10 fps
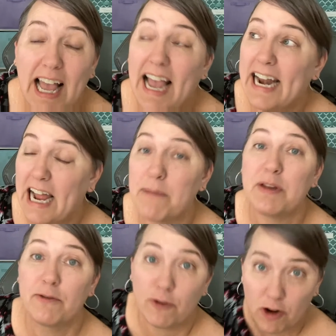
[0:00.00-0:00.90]
and I'm
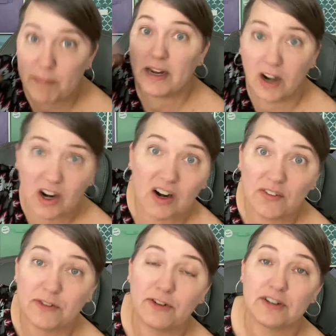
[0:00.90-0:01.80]
informing her on
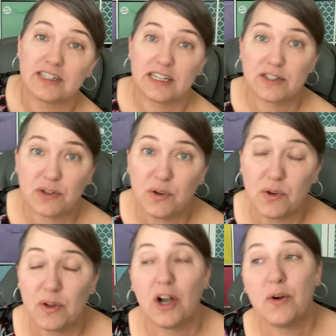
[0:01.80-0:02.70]
the first day of
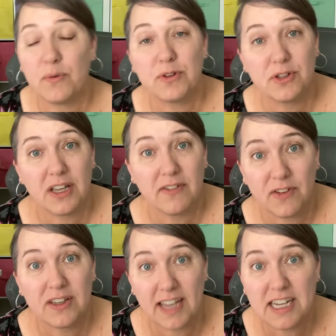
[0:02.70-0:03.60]
school, "Oh, d if
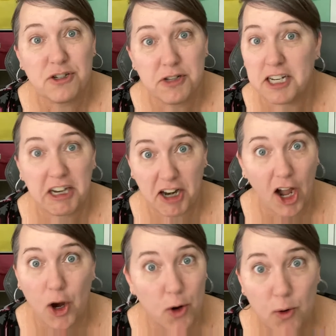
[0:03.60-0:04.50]
in case you didn't
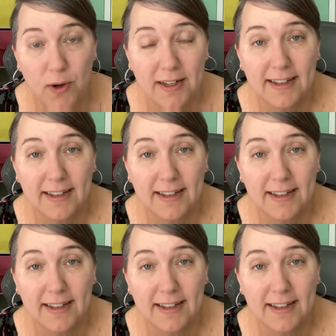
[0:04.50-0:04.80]
know,